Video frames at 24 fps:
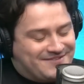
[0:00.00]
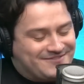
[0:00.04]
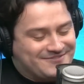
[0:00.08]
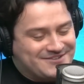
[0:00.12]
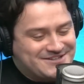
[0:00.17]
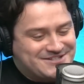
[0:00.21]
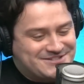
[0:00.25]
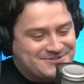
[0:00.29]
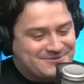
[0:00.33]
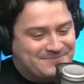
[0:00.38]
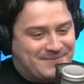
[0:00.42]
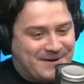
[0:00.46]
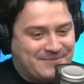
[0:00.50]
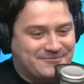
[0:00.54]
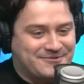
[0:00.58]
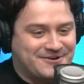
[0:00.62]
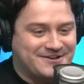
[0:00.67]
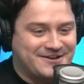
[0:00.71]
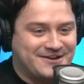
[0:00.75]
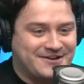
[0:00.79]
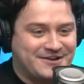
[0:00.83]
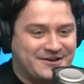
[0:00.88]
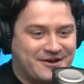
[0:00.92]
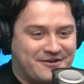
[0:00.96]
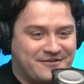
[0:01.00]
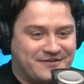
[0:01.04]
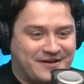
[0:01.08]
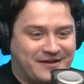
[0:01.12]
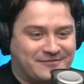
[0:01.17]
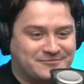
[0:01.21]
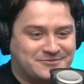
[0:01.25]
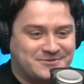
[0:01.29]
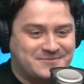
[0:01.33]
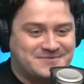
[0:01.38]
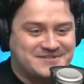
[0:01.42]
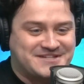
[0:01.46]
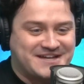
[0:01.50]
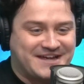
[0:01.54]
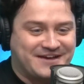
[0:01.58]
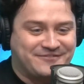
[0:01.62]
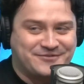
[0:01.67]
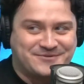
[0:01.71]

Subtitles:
we saw Pep Guardiola going over to him and saying,